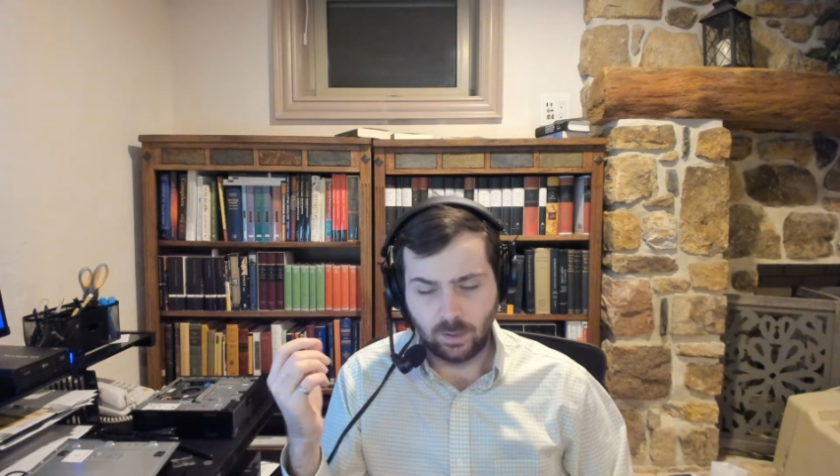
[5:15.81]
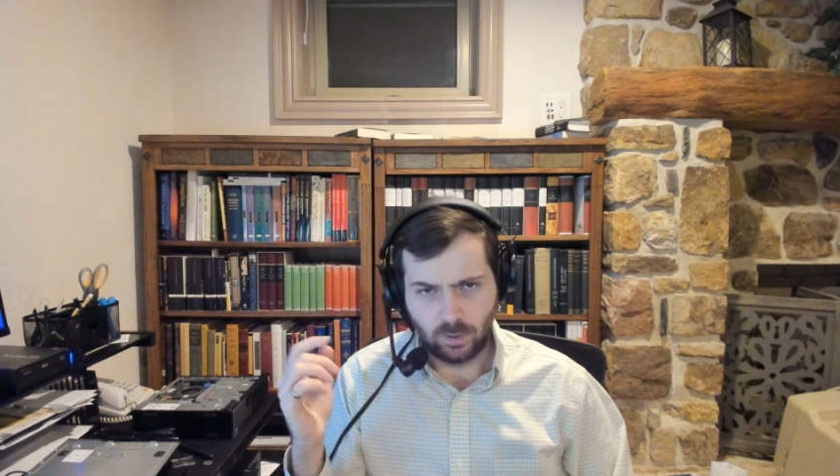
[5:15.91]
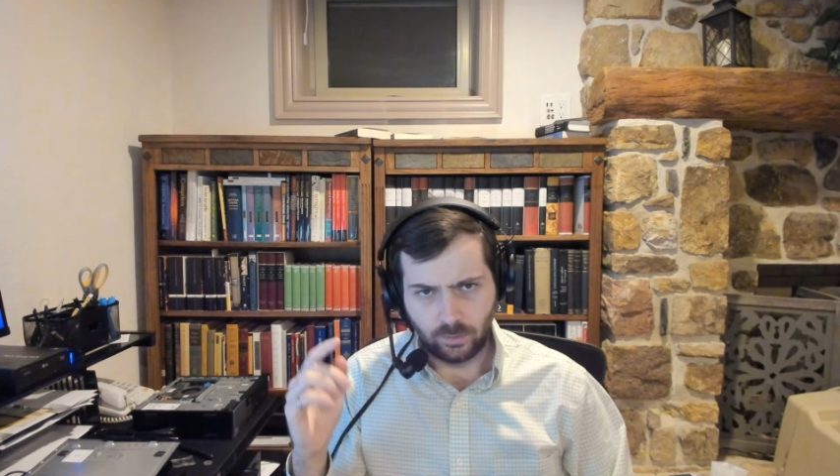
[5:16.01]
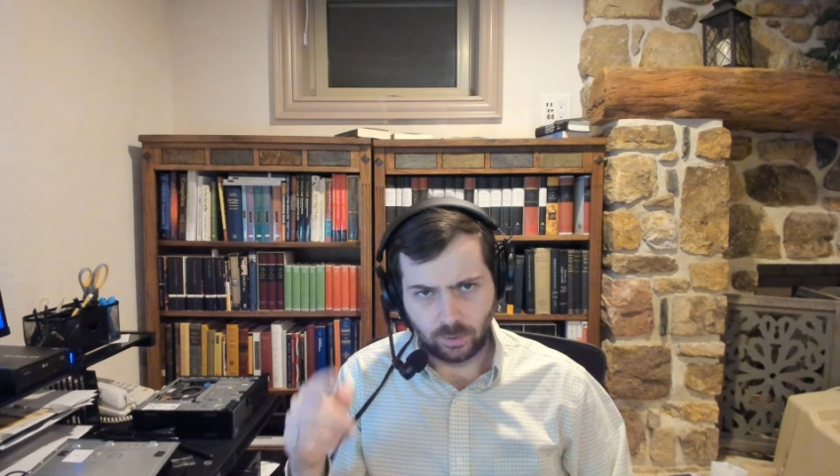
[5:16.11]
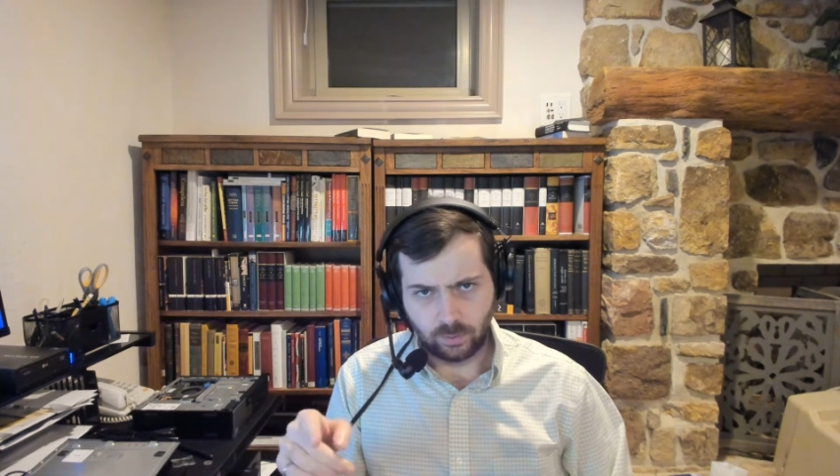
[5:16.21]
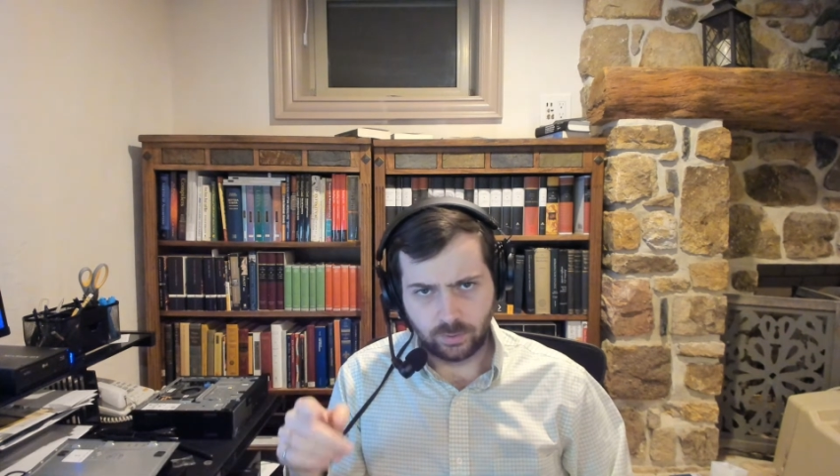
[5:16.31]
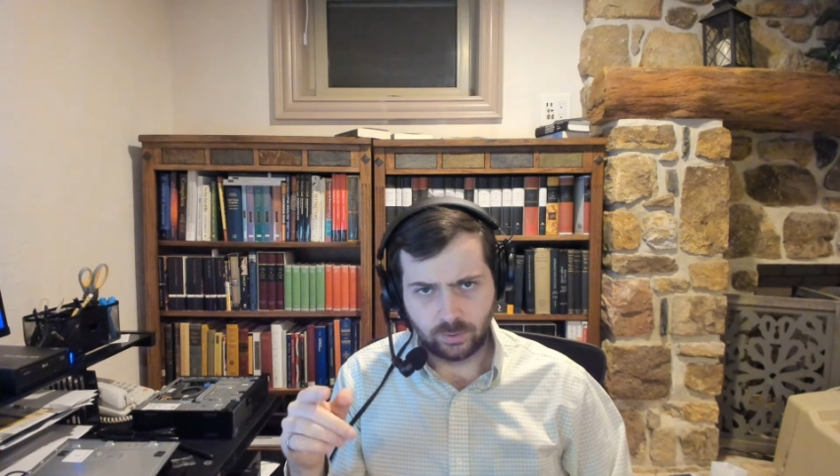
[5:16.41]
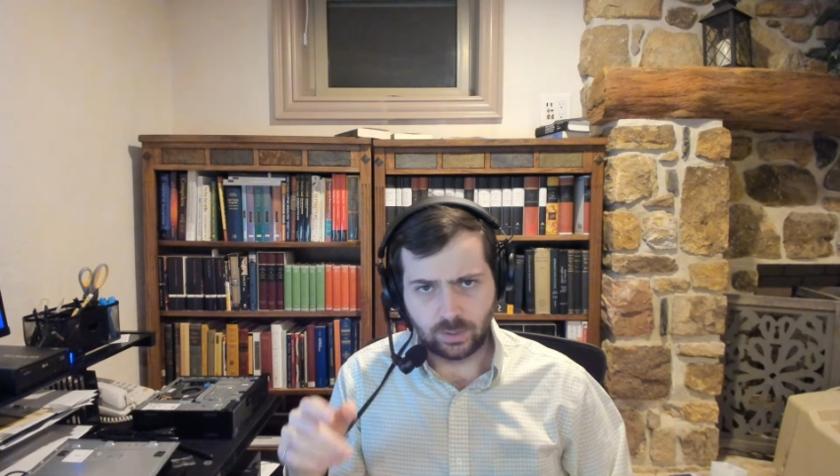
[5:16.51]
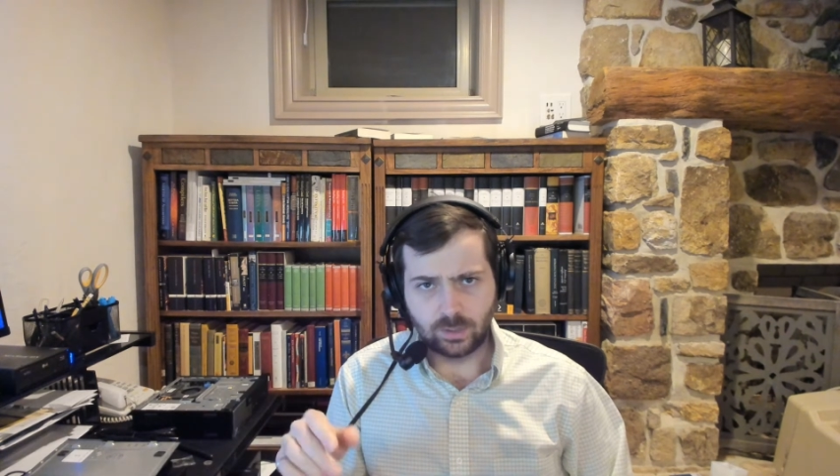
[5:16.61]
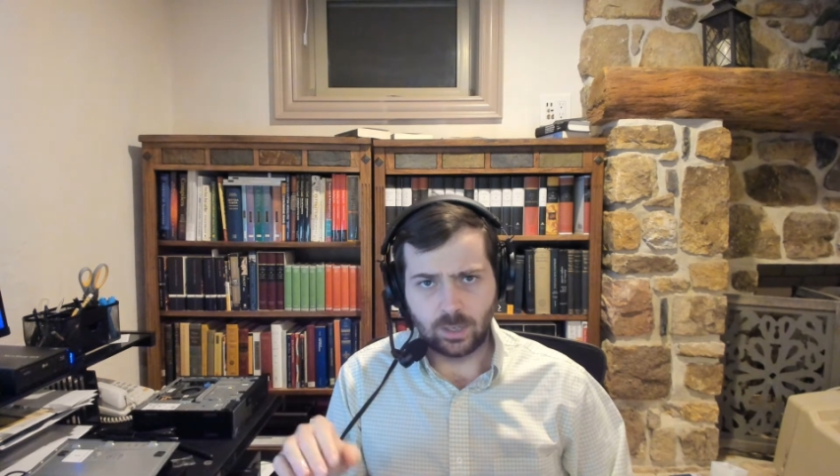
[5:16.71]
Those are
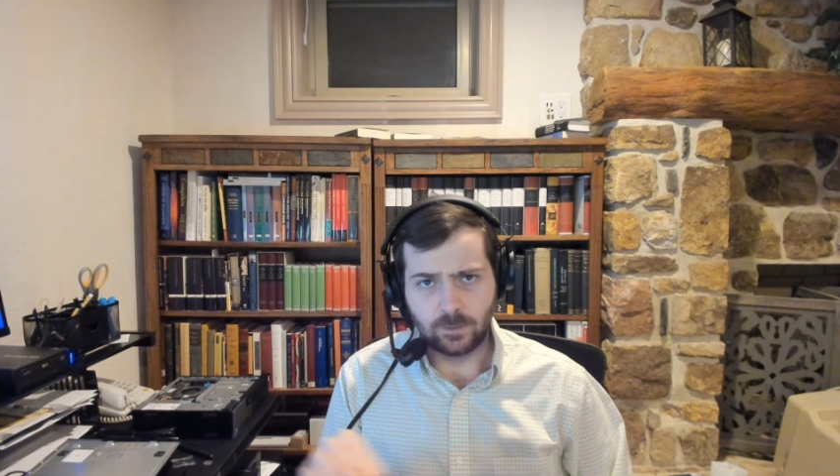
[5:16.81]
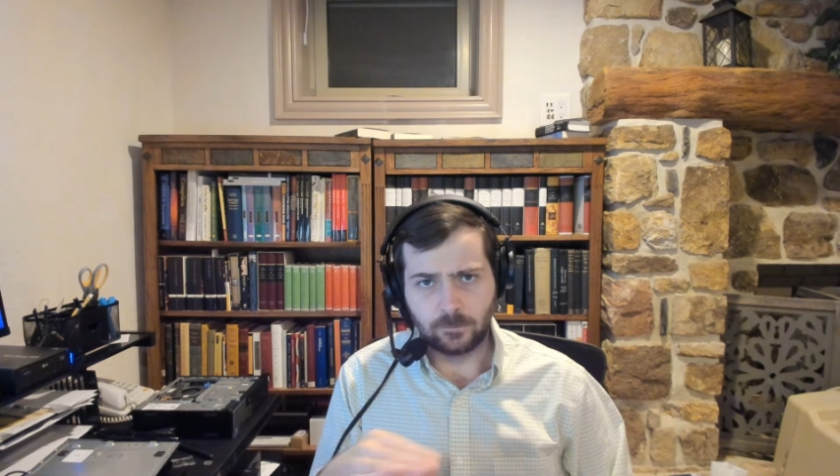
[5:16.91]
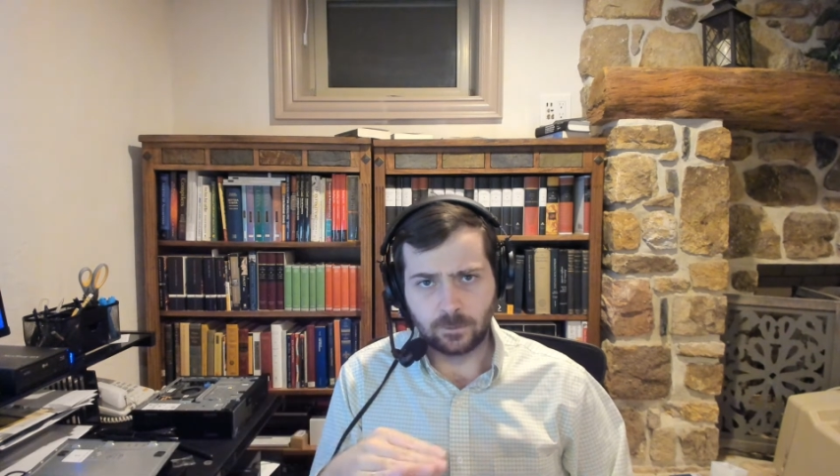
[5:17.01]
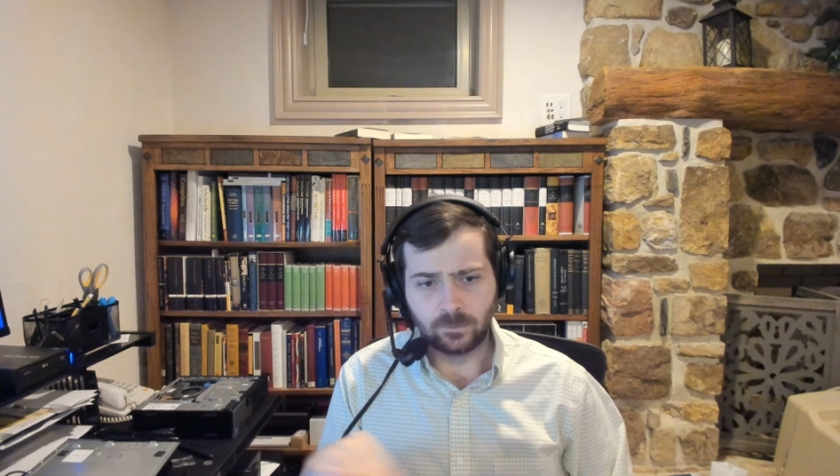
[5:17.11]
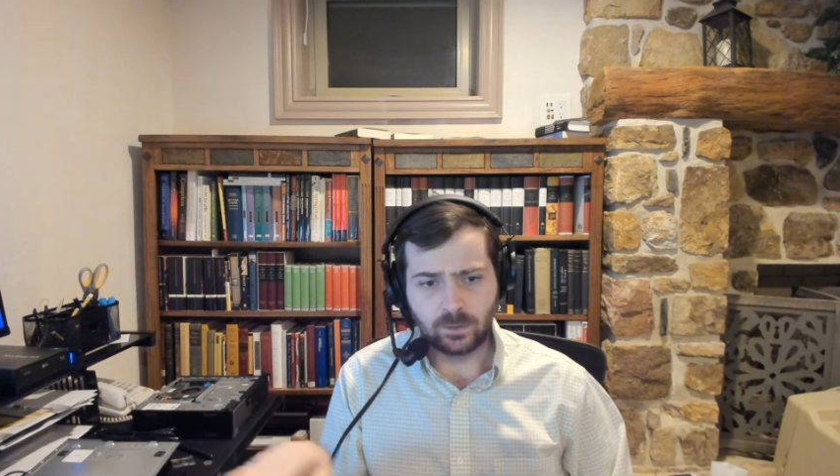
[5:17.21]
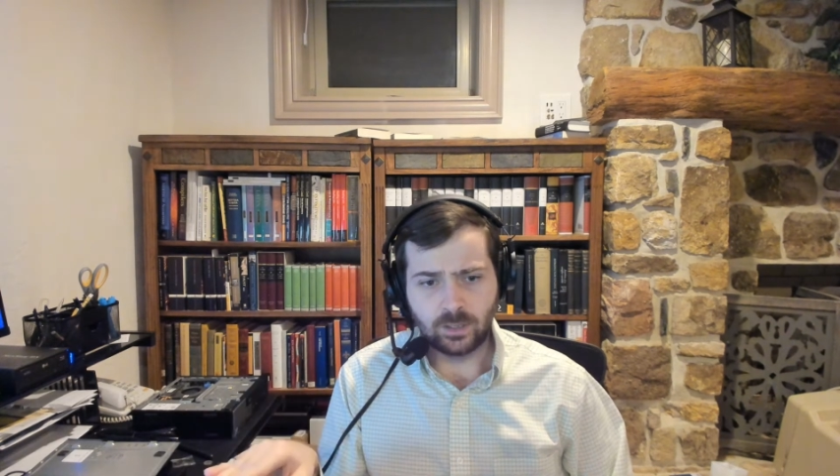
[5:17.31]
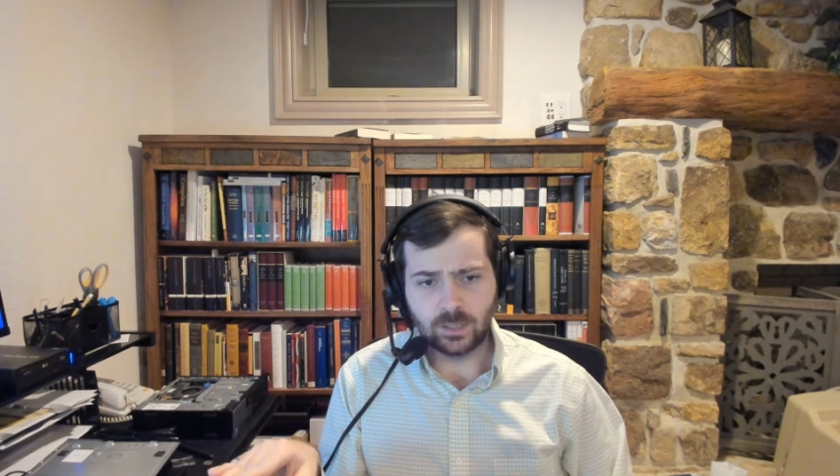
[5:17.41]
designed for a very